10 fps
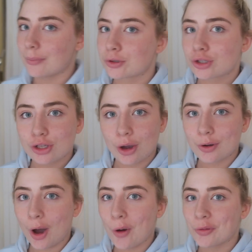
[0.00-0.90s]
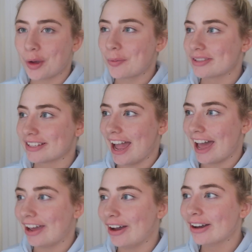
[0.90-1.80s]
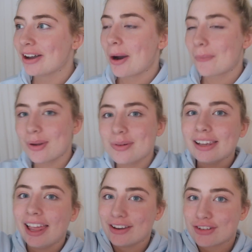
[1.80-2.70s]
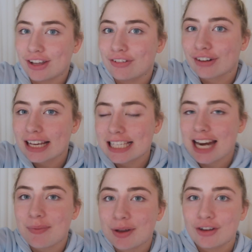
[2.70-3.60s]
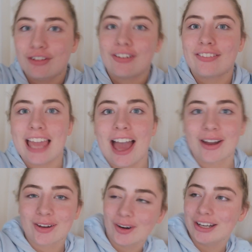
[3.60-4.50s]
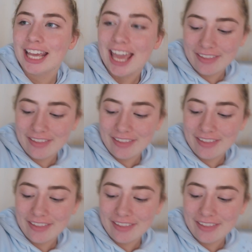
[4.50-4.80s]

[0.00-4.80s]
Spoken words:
It was so cold though, wasn't it, Anna? We were literally freezing and we couldn't find the aircon.